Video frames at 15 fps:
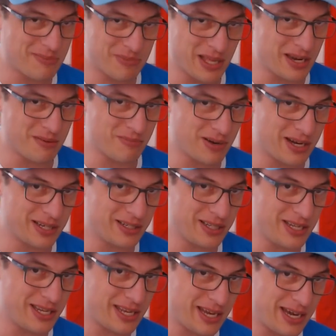that in mind that
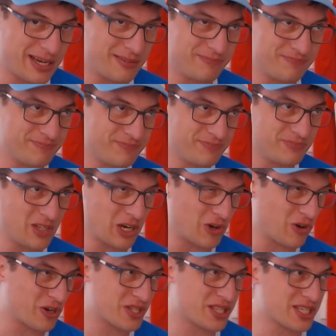you can't,
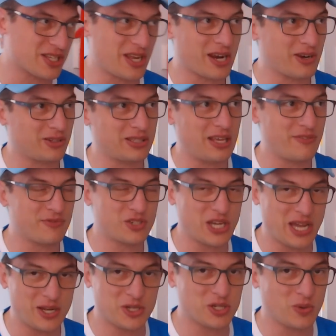across the cycle, they've
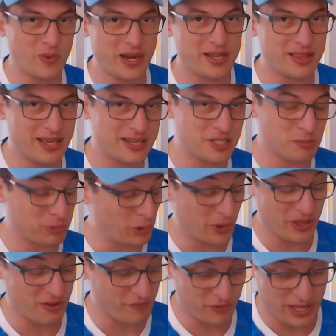changed the way they deploy
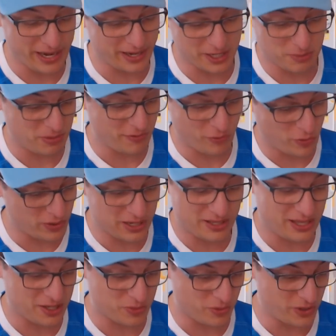their flankers, but for what
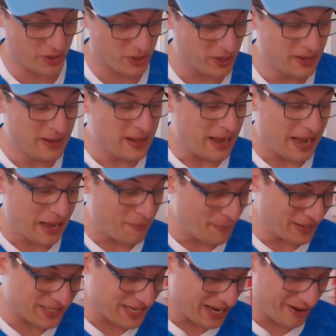that's worth. Uh,
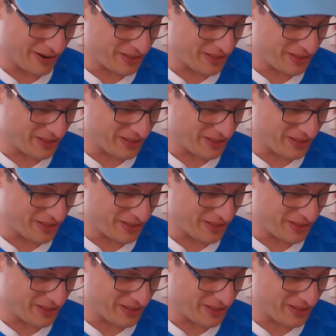Matera